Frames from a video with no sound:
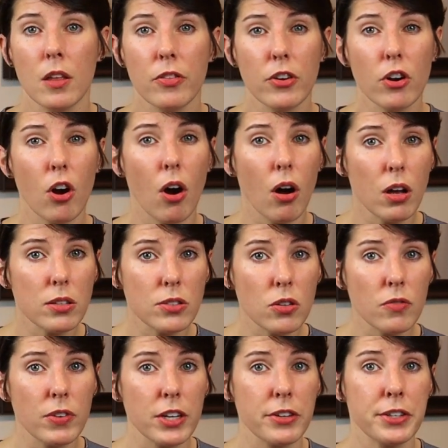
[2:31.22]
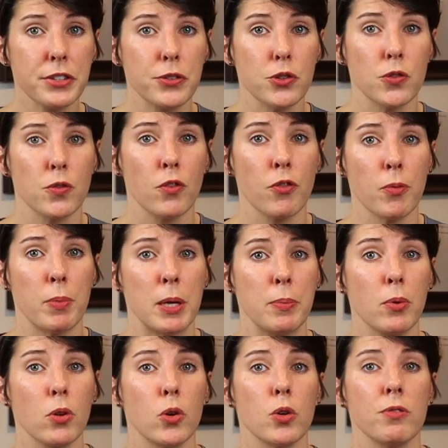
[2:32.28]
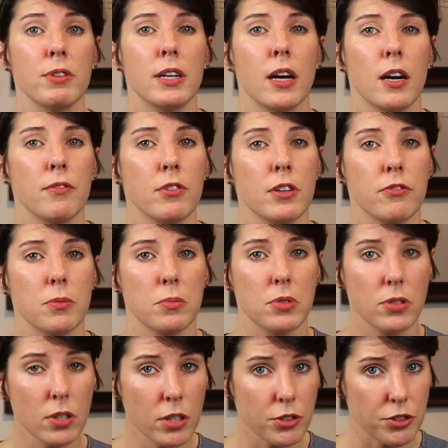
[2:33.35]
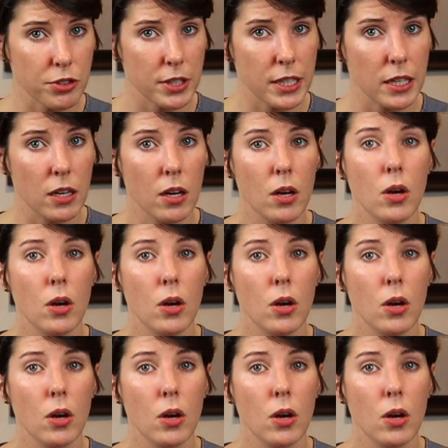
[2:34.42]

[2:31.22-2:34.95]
They're also very useful for people who are recovering from surgery